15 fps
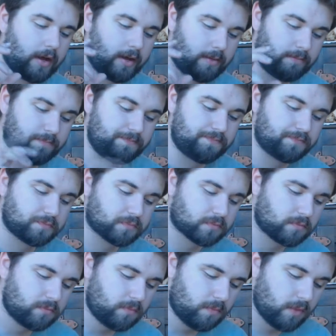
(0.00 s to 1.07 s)
I
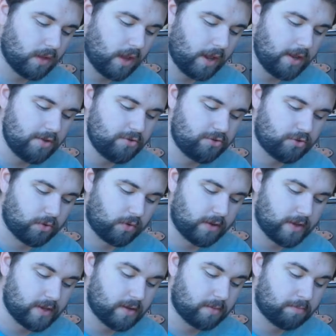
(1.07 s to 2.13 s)

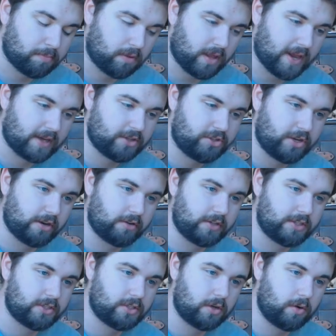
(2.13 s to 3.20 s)
enjoy black
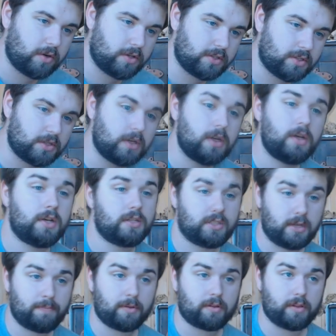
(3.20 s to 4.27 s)
cherry sodas,
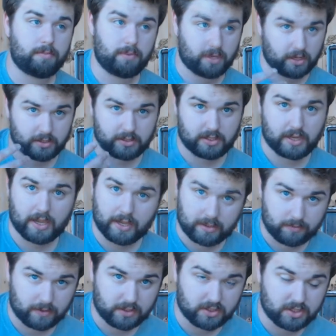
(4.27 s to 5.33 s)
typically because they
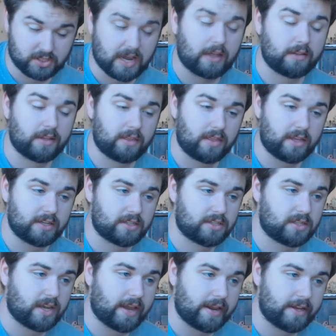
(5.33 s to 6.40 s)
excel at
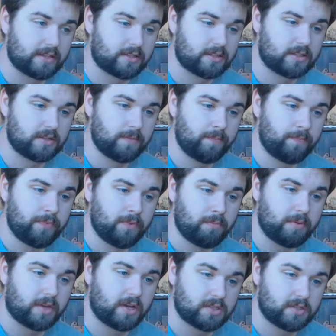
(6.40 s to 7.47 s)
this, and it's
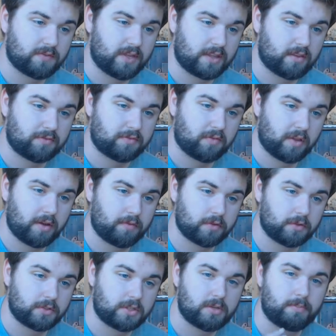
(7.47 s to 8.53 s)
because of that the
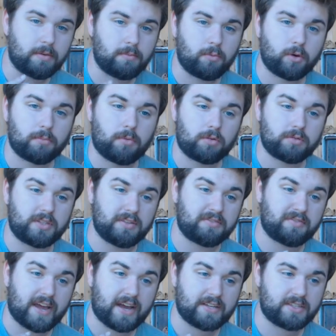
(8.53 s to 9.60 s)
flavor is a bit more
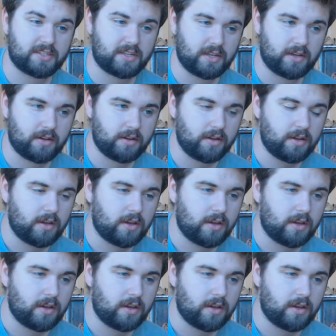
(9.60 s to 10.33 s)
multifaceted.